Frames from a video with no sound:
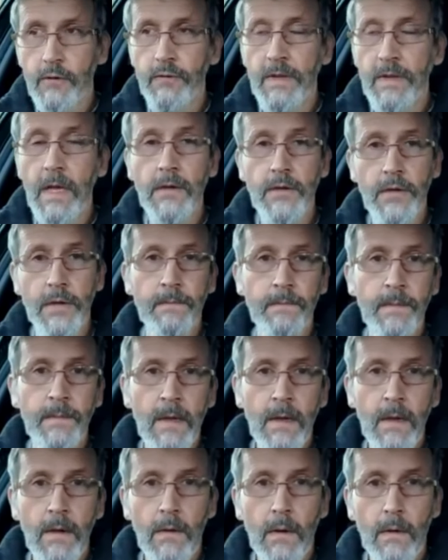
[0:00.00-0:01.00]
creation
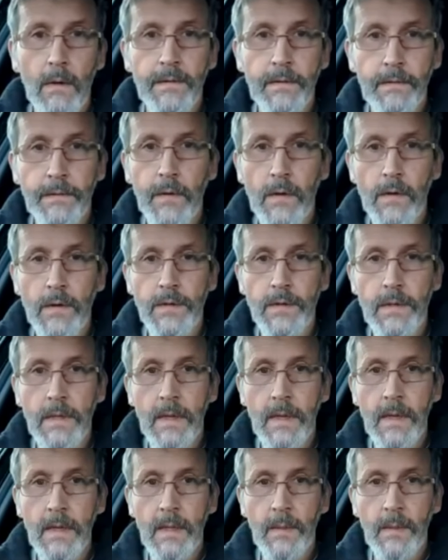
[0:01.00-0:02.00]
of the
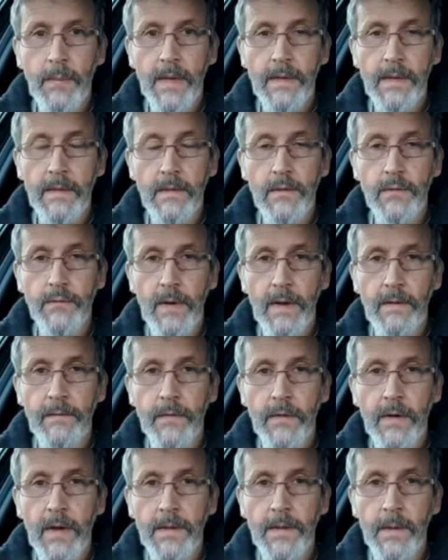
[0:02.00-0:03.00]
first independence
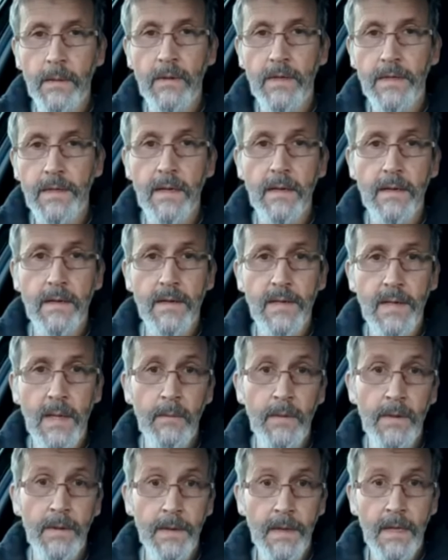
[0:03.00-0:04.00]
referendum, which Alex
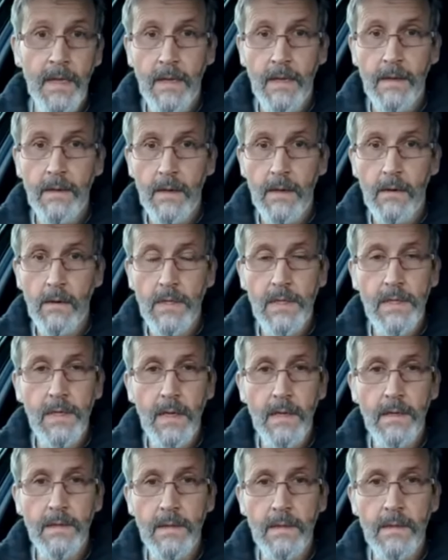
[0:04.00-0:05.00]
Salmond
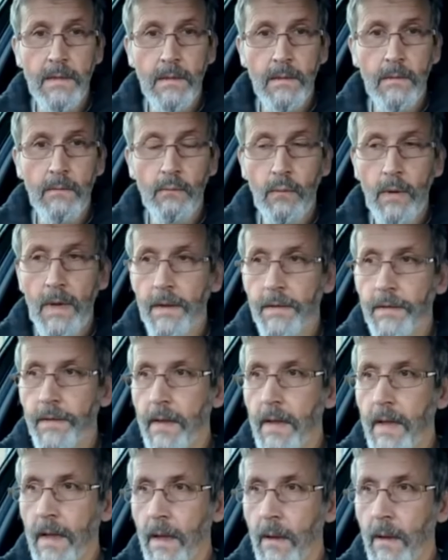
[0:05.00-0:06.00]
negotiated
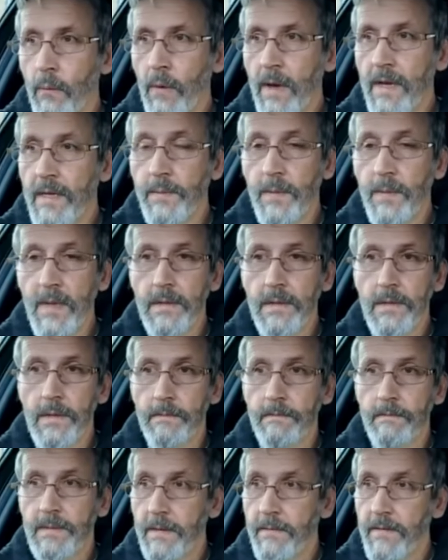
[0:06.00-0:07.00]
with Westminster.
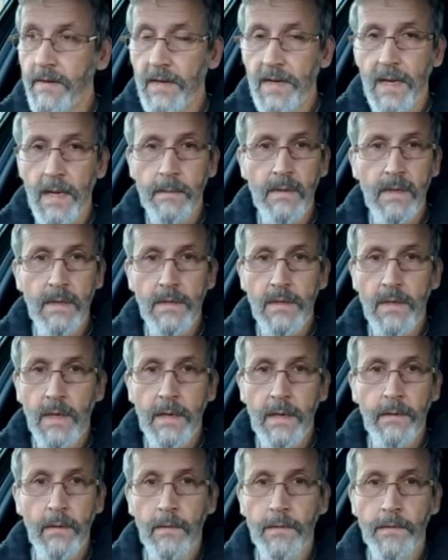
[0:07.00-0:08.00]
David Cameron
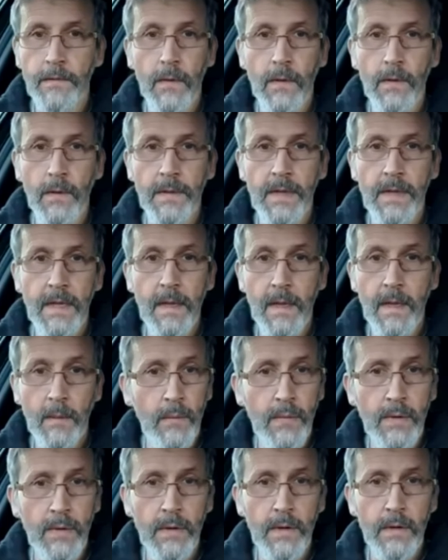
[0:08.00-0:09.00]
signed off on the
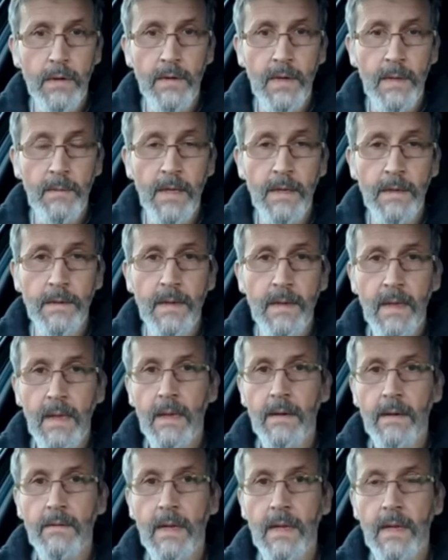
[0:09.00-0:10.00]
Edinburgh Agreement,
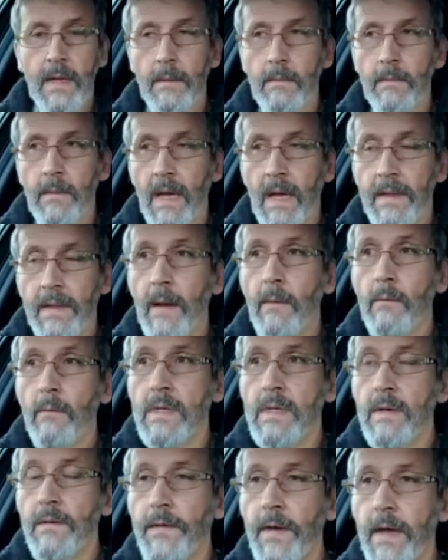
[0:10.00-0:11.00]
and that
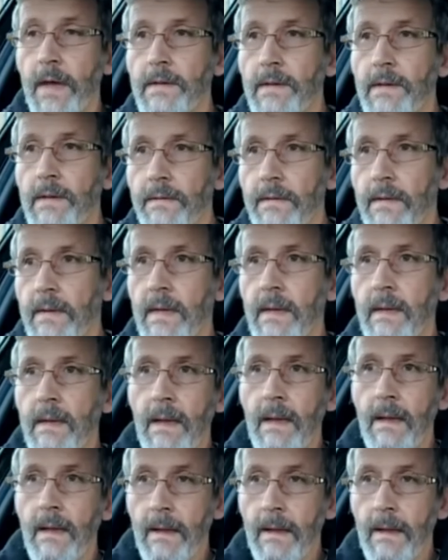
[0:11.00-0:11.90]
was effectively